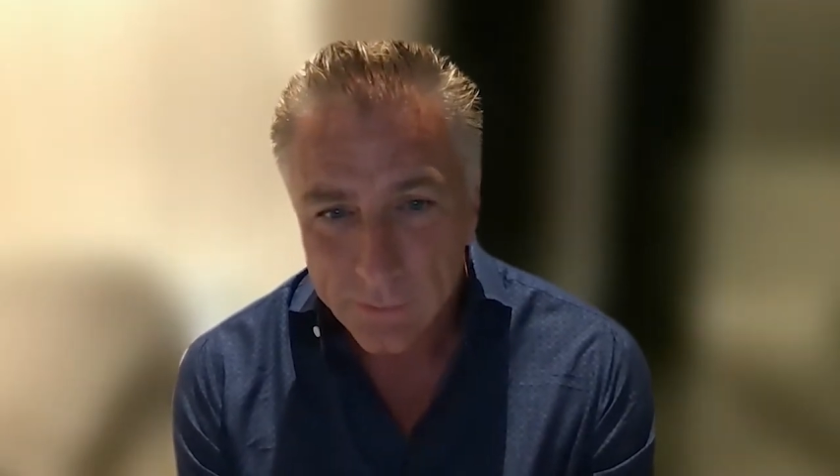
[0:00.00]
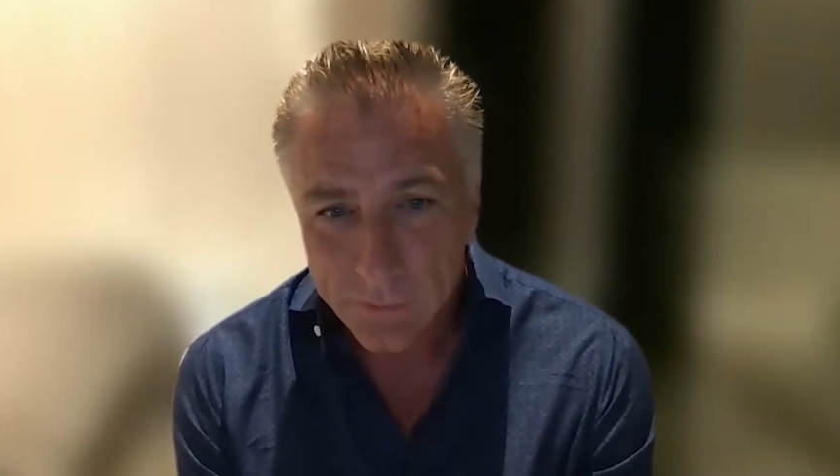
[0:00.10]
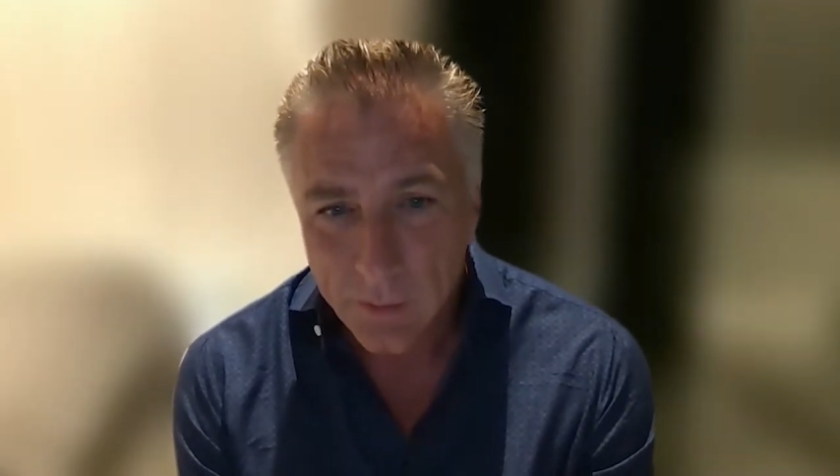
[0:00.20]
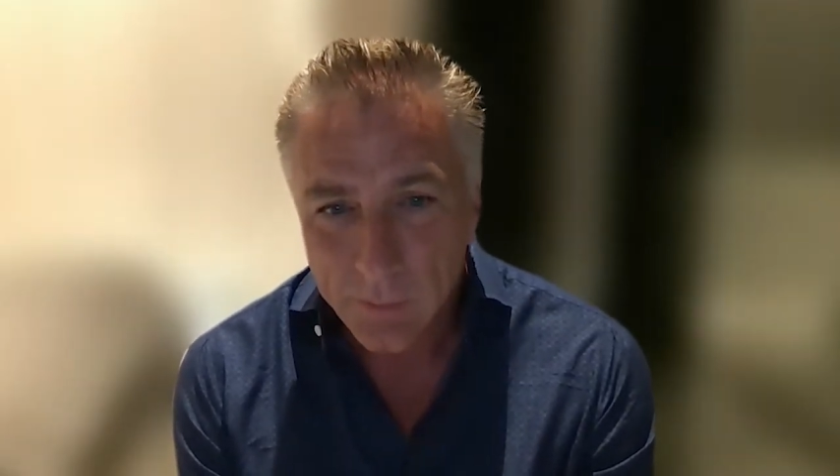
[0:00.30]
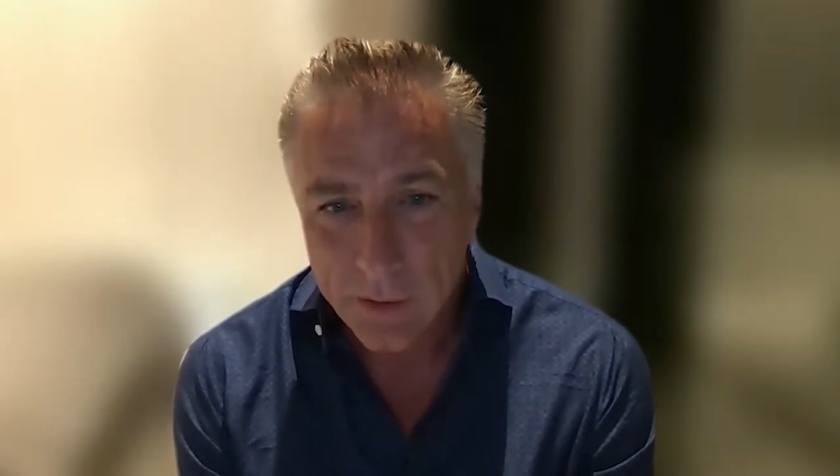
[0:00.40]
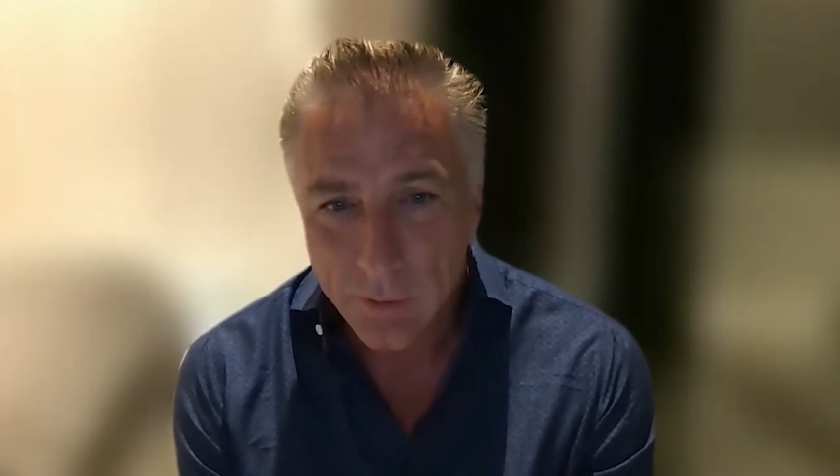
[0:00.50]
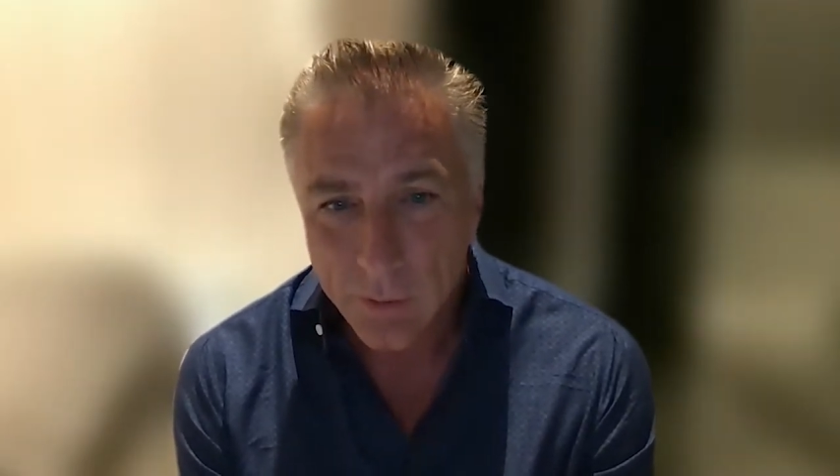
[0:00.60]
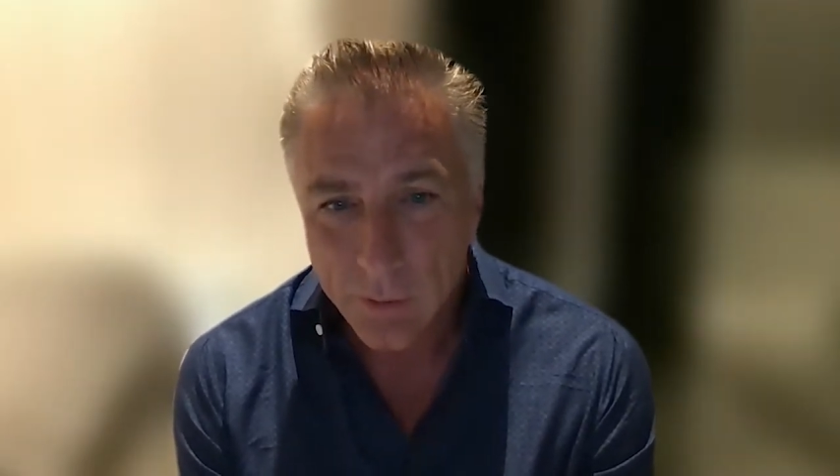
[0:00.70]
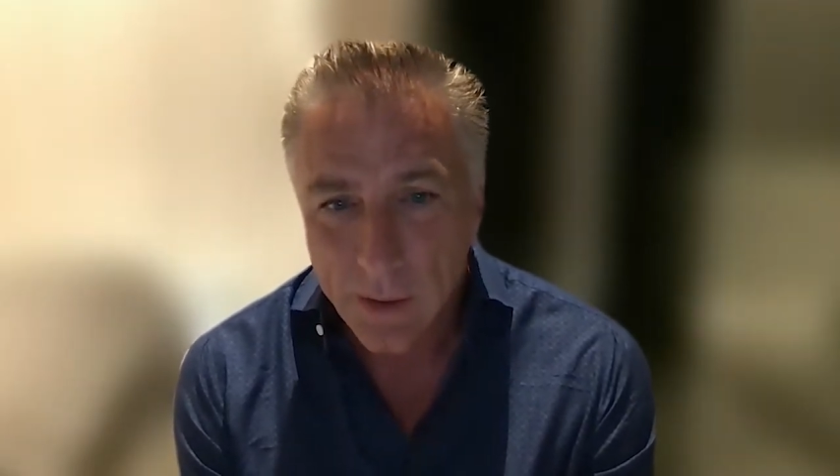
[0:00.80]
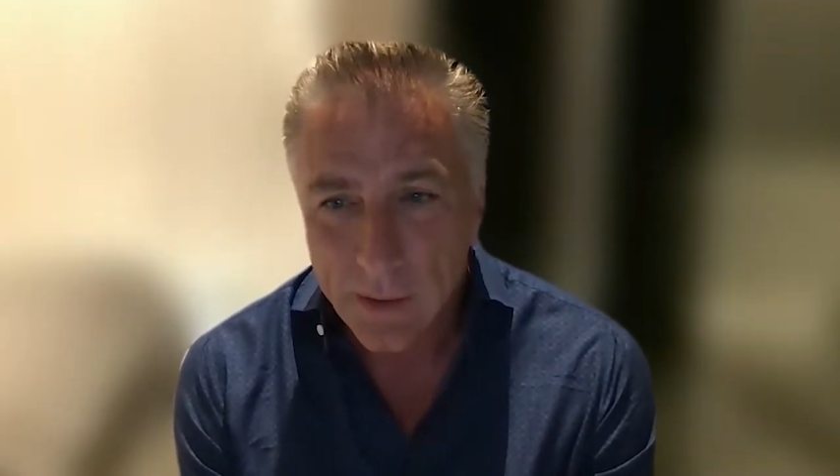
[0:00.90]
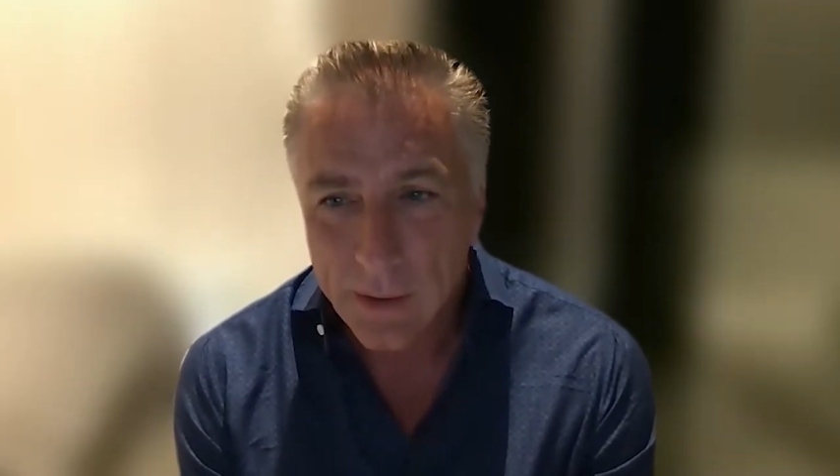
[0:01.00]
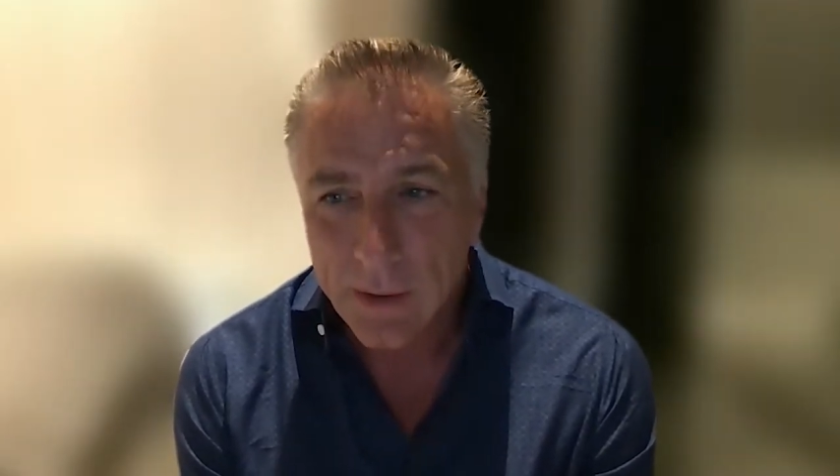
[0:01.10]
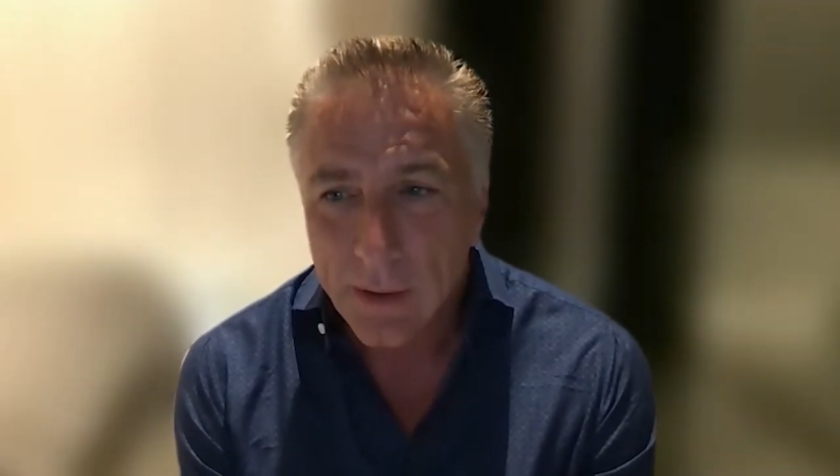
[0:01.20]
streaming and creating,